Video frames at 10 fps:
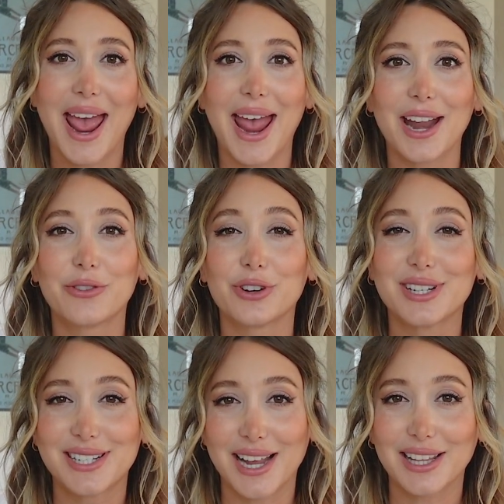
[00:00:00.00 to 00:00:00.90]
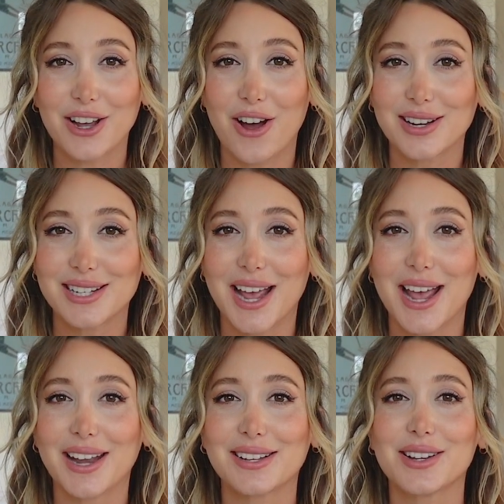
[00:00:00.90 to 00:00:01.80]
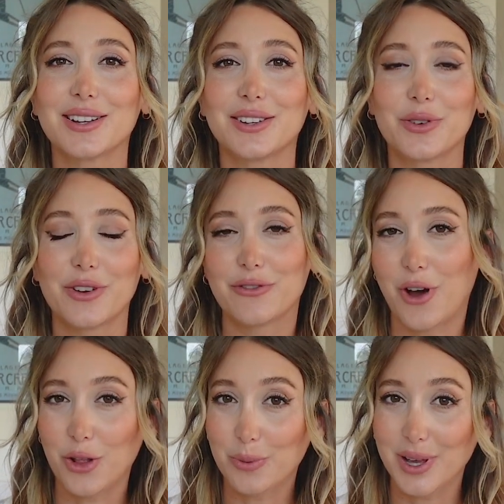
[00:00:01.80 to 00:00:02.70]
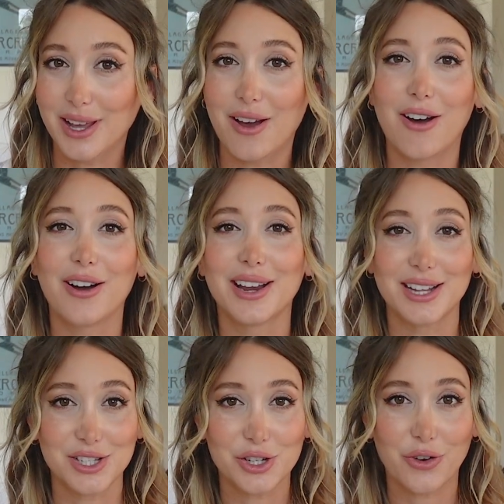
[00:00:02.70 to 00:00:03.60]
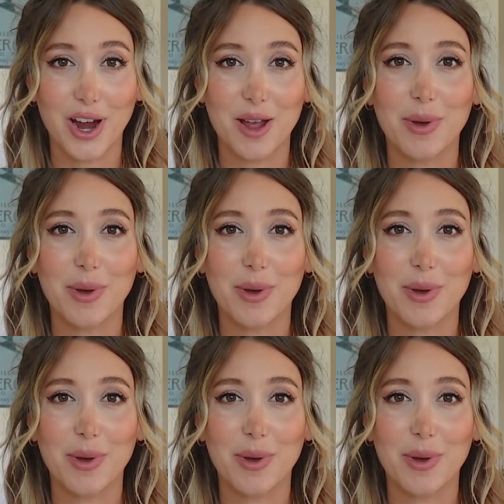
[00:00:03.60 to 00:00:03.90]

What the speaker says: And for daily content, you can follow me on Instagram,